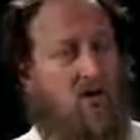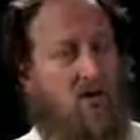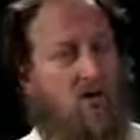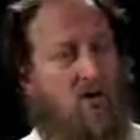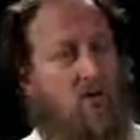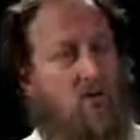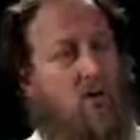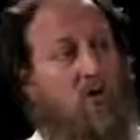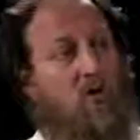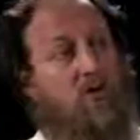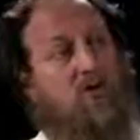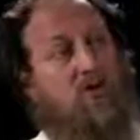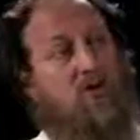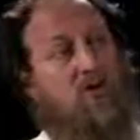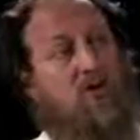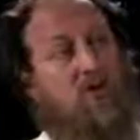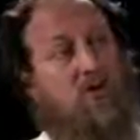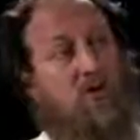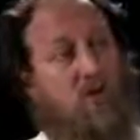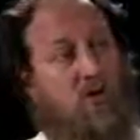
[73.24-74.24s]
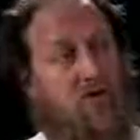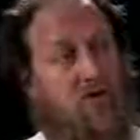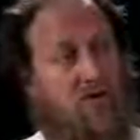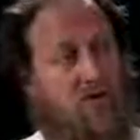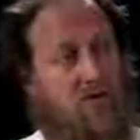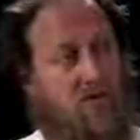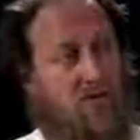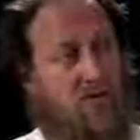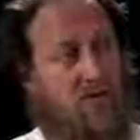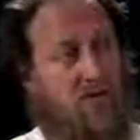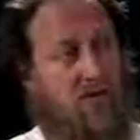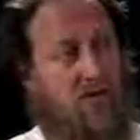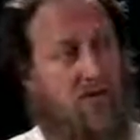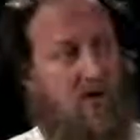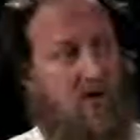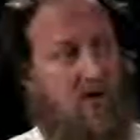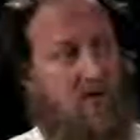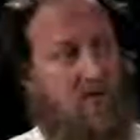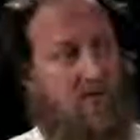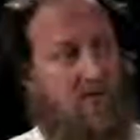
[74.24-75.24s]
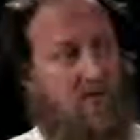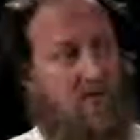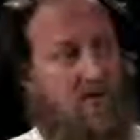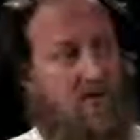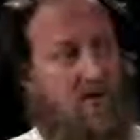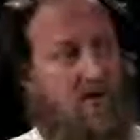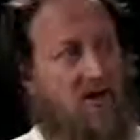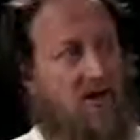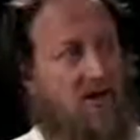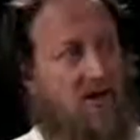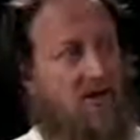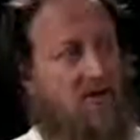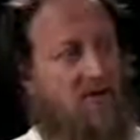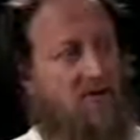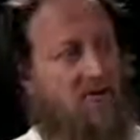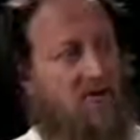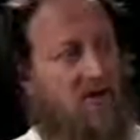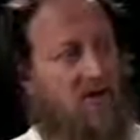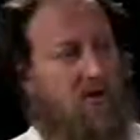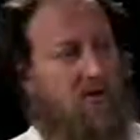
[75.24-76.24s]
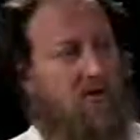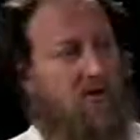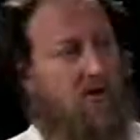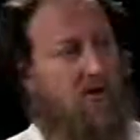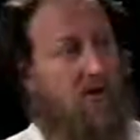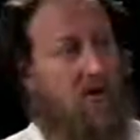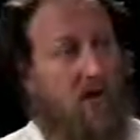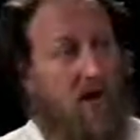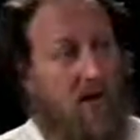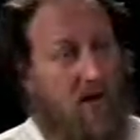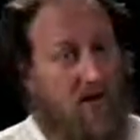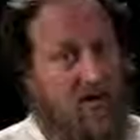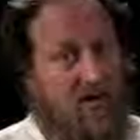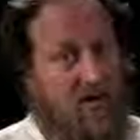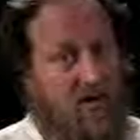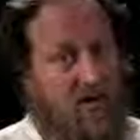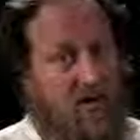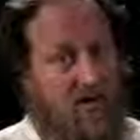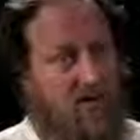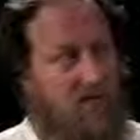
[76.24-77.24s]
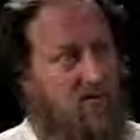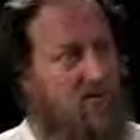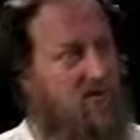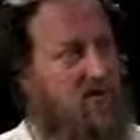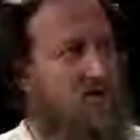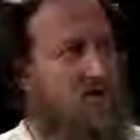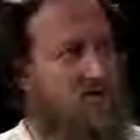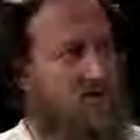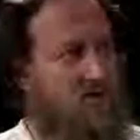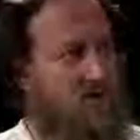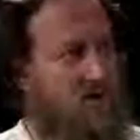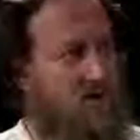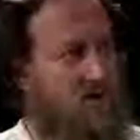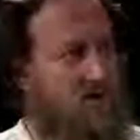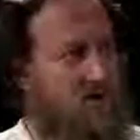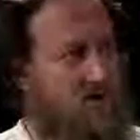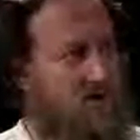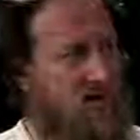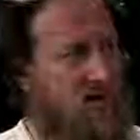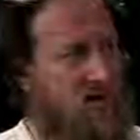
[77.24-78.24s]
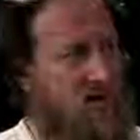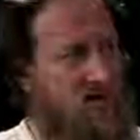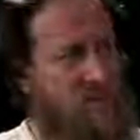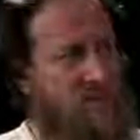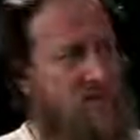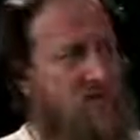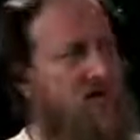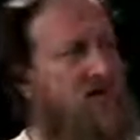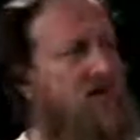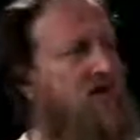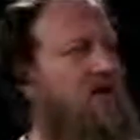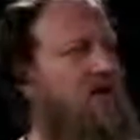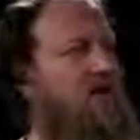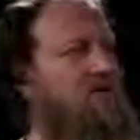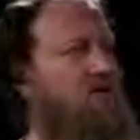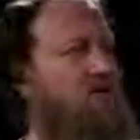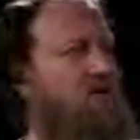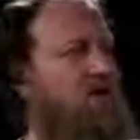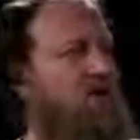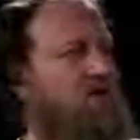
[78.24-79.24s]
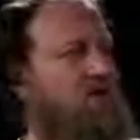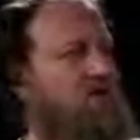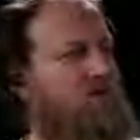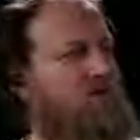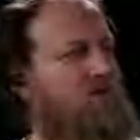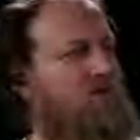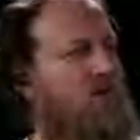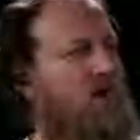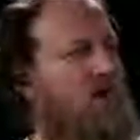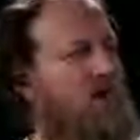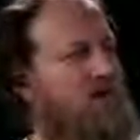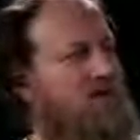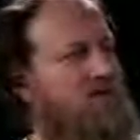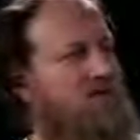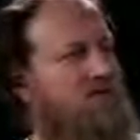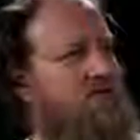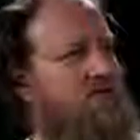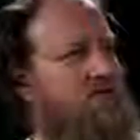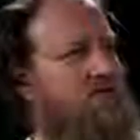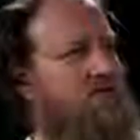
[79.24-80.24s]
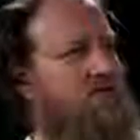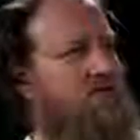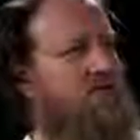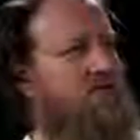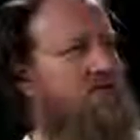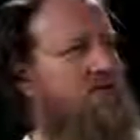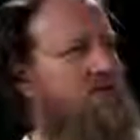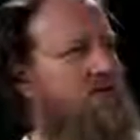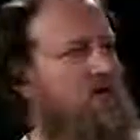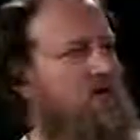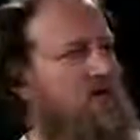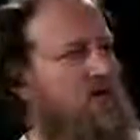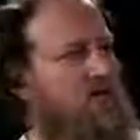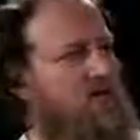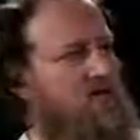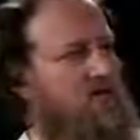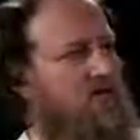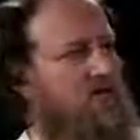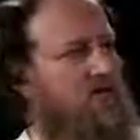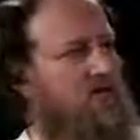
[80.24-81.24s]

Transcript: Not what do you want to do with your life, but why do we human beings exist? Everything has a purpose. Your eyes have a purpose. Your nose